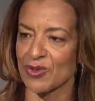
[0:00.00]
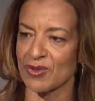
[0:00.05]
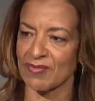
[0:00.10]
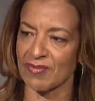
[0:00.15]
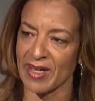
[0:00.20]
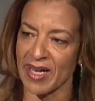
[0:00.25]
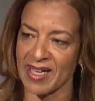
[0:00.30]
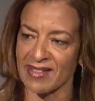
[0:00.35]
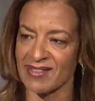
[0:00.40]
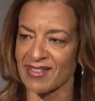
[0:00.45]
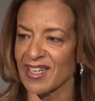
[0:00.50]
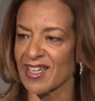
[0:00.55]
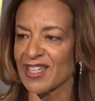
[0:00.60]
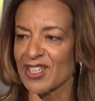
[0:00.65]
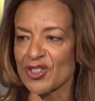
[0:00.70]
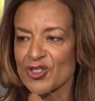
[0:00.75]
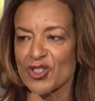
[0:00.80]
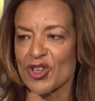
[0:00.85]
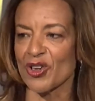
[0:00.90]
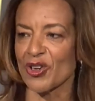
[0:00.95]
had taken
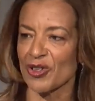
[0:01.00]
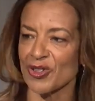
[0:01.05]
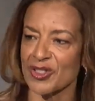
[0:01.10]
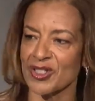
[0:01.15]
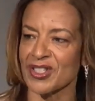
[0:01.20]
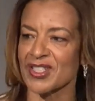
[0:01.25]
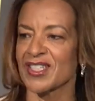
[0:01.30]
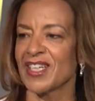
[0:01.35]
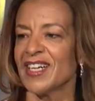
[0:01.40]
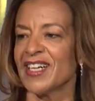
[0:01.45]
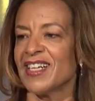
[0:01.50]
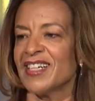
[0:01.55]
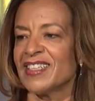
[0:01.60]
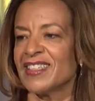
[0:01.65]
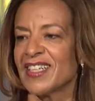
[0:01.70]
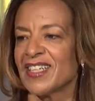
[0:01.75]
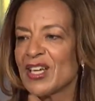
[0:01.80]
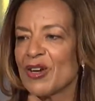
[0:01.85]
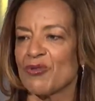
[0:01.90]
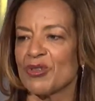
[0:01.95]
turns
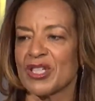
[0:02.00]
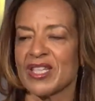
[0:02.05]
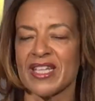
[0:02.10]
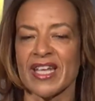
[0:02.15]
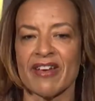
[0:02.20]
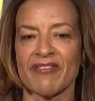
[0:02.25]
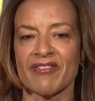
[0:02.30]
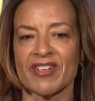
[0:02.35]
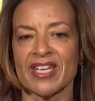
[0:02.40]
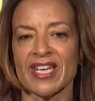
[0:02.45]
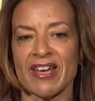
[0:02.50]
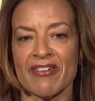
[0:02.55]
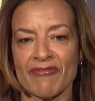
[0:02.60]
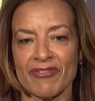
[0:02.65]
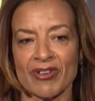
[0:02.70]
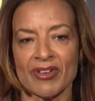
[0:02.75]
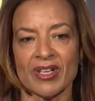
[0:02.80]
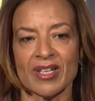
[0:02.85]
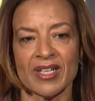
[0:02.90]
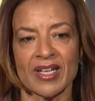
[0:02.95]
that I would
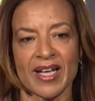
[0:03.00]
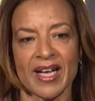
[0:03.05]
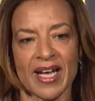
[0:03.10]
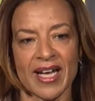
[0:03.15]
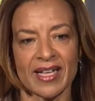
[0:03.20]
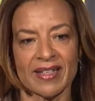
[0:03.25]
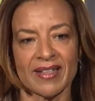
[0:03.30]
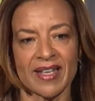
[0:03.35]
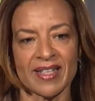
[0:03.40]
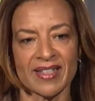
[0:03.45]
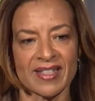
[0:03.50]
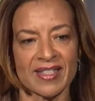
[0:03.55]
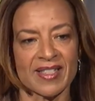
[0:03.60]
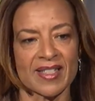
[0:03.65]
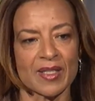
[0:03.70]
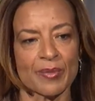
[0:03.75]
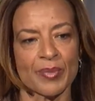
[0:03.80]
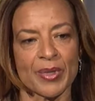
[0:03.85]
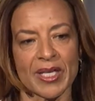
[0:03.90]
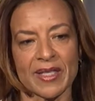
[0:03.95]
never had
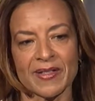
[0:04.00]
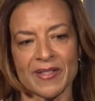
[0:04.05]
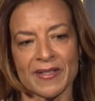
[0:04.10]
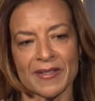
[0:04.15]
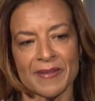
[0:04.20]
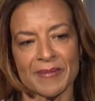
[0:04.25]
anticipated.